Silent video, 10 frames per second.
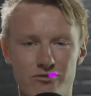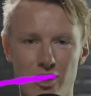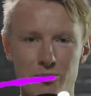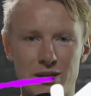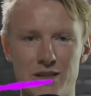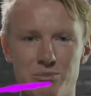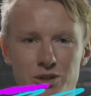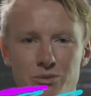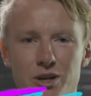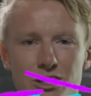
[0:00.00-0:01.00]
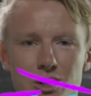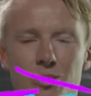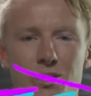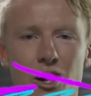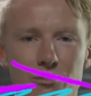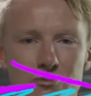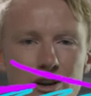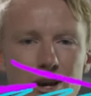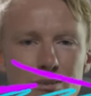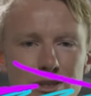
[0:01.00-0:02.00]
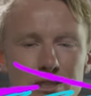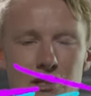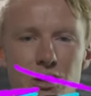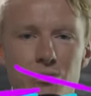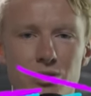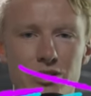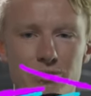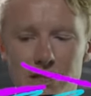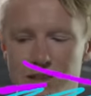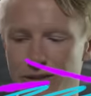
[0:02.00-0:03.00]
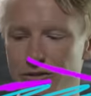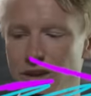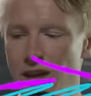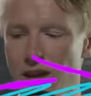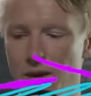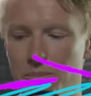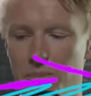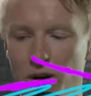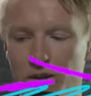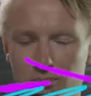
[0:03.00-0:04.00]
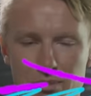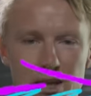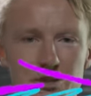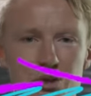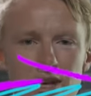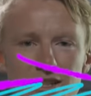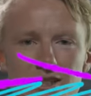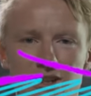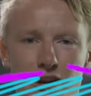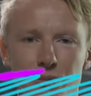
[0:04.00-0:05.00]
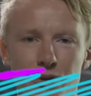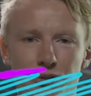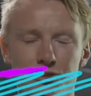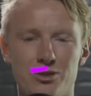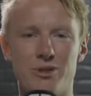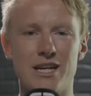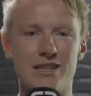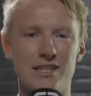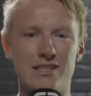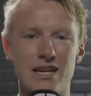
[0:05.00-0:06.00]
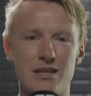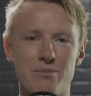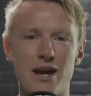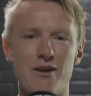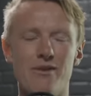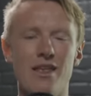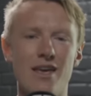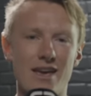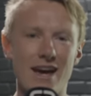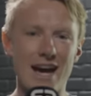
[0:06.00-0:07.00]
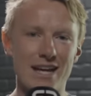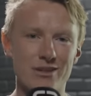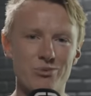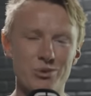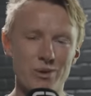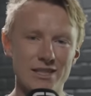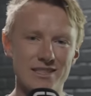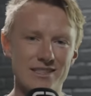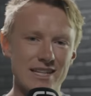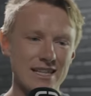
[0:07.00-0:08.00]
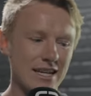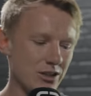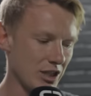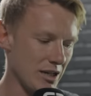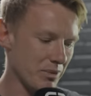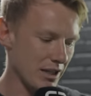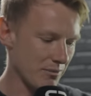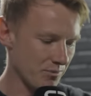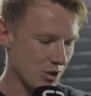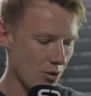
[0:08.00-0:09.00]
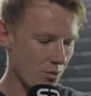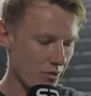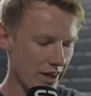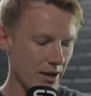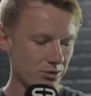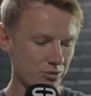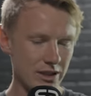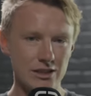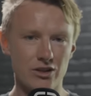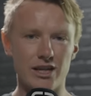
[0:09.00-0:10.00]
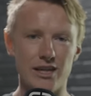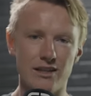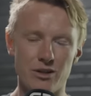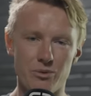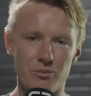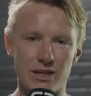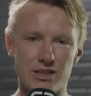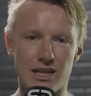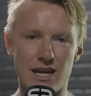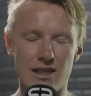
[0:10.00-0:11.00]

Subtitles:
fiberglass bodywork and not carbon fiber, as it's a lot more expensive. But being a 2009 model, someone had this laid about and was willing to sell it cheaply. So that was really lucky that we managed to get